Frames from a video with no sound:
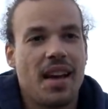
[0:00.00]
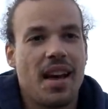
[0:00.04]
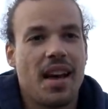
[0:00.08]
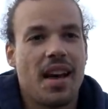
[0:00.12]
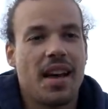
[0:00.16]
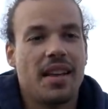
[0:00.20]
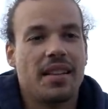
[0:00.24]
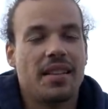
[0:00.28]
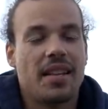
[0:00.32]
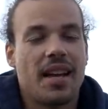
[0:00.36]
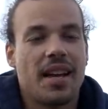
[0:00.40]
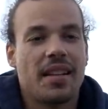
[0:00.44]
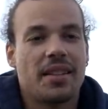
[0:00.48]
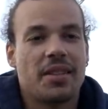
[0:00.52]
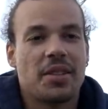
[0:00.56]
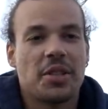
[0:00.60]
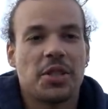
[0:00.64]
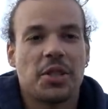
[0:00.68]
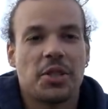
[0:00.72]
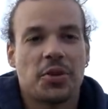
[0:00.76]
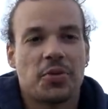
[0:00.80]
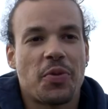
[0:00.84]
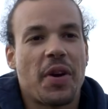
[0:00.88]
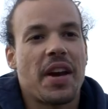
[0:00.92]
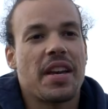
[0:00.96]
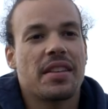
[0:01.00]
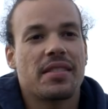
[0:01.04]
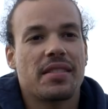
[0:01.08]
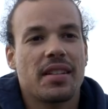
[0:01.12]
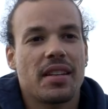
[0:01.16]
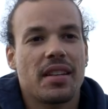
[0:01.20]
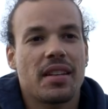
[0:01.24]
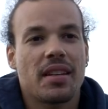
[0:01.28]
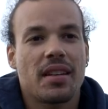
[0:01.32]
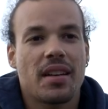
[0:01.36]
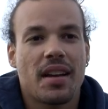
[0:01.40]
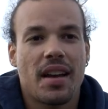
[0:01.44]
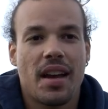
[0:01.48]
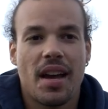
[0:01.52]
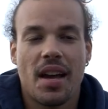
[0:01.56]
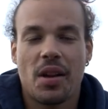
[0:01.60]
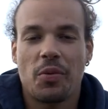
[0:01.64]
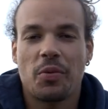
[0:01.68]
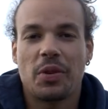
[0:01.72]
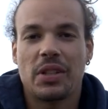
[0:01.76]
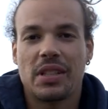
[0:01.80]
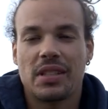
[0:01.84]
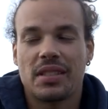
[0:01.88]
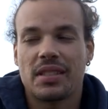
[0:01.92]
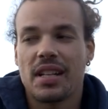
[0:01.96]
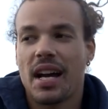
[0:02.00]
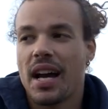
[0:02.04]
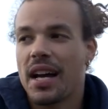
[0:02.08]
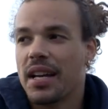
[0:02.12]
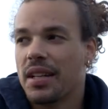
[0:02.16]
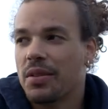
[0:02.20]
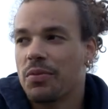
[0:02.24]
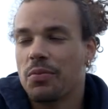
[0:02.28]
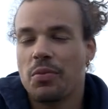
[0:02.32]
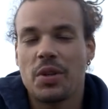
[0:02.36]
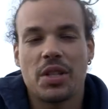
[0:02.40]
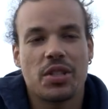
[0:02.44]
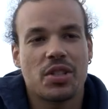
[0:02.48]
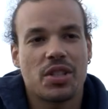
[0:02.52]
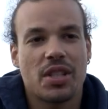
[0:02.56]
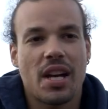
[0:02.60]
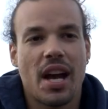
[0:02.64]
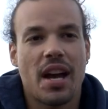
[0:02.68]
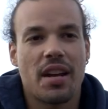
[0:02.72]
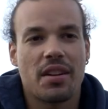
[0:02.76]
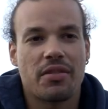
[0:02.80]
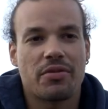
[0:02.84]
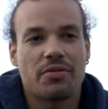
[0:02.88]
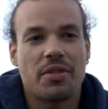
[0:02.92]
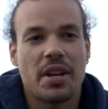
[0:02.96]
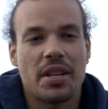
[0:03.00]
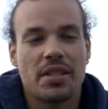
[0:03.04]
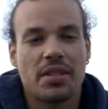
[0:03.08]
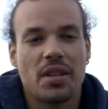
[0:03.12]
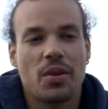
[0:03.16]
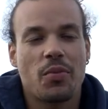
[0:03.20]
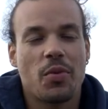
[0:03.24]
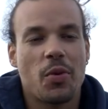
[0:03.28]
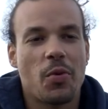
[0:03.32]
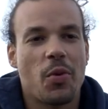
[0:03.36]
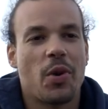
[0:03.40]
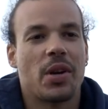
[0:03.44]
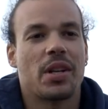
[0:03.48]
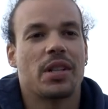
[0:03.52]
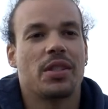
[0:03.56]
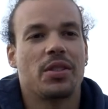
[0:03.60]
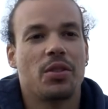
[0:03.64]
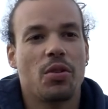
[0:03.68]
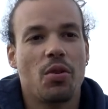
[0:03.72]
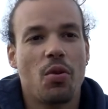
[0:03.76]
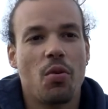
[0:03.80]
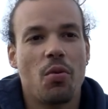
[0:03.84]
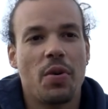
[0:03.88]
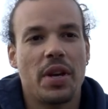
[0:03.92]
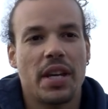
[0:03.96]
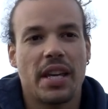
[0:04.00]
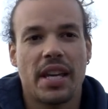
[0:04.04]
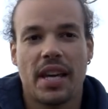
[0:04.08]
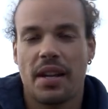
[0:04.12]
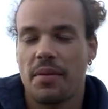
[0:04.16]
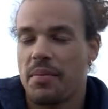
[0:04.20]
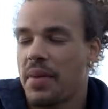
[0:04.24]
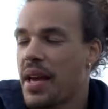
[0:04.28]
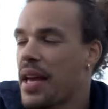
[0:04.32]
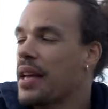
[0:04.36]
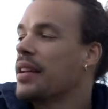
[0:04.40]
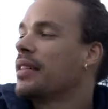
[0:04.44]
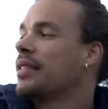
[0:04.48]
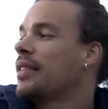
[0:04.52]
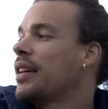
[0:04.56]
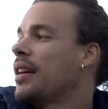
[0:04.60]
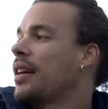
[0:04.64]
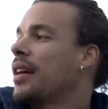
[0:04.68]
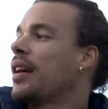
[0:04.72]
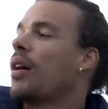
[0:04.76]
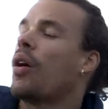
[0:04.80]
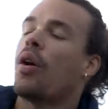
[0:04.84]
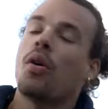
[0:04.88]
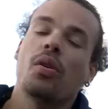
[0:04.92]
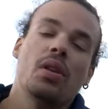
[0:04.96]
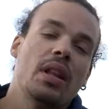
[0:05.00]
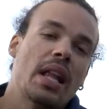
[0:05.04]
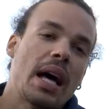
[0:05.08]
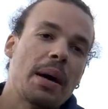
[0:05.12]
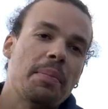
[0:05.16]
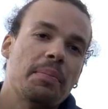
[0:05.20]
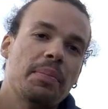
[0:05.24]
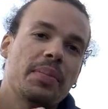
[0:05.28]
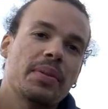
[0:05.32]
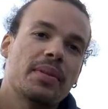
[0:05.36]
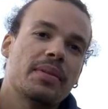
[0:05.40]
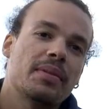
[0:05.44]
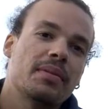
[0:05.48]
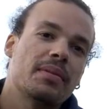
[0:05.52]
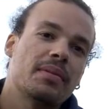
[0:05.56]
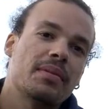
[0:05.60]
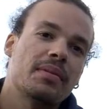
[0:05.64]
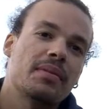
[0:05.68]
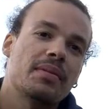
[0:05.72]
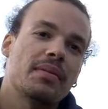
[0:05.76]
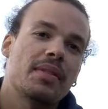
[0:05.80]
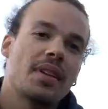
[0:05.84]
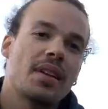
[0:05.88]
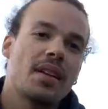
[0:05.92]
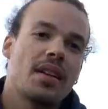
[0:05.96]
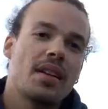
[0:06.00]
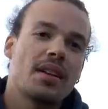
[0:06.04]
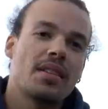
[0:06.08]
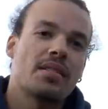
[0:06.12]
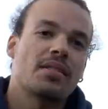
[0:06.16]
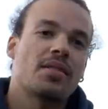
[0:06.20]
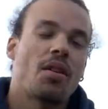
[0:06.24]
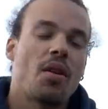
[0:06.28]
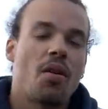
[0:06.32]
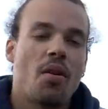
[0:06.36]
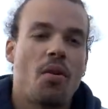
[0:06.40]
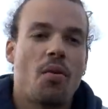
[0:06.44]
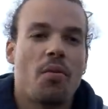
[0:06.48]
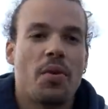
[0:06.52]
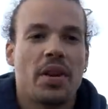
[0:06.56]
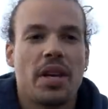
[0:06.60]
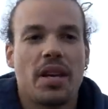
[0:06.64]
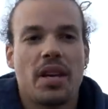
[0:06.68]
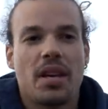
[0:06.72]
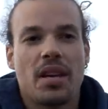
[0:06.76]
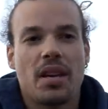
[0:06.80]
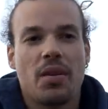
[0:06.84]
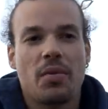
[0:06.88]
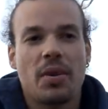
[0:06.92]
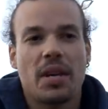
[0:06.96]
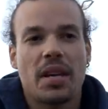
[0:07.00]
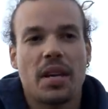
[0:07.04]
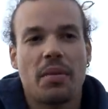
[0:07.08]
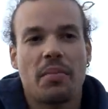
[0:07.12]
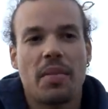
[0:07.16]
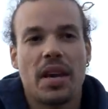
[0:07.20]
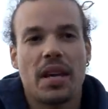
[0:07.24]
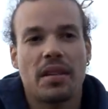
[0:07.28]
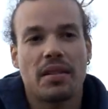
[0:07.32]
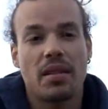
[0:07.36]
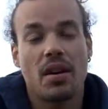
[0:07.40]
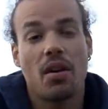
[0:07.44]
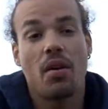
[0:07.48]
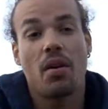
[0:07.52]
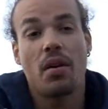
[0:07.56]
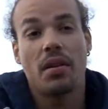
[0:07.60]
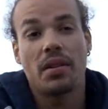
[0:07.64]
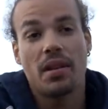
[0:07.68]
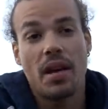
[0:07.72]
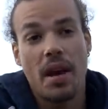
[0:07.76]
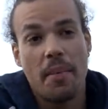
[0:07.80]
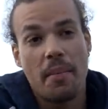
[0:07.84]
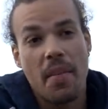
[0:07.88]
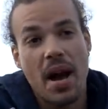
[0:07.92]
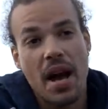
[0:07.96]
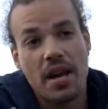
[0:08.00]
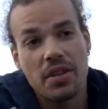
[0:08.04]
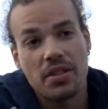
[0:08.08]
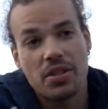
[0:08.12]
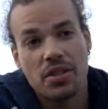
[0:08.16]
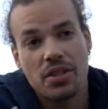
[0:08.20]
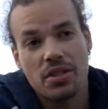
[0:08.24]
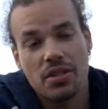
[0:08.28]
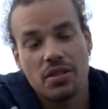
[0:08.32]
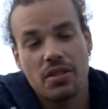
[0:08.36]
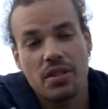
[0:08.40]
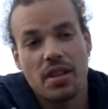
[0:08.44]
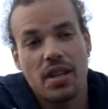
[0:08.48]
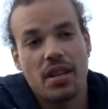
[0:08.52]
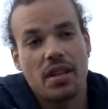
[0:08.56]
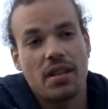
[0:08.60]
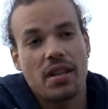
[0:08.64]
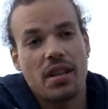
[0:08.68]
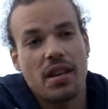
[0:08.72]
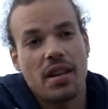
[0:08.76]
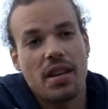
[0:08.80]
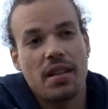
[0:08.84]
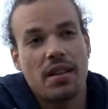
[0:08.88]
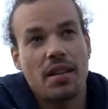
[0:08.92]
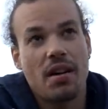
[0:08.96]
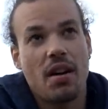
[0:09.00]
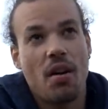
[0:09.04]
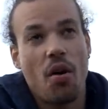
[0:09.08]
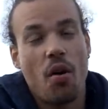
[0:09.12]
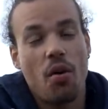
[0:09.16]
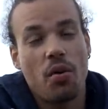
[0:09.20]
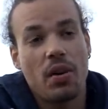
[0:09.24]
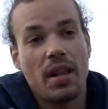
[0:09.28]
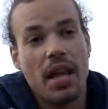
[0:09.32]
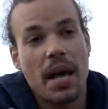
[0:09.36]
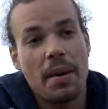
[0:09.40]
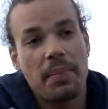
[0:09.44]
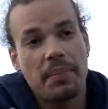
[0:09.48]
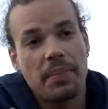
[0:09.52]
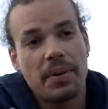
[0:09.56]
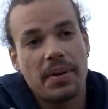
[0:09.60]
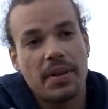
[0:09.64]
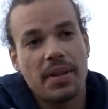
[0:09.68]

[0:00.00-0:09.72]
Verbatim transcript: and then there is racing and we decide which kind of racing we want to do. We can make the whole lap. So we, we can make the Emanche in in the whole lap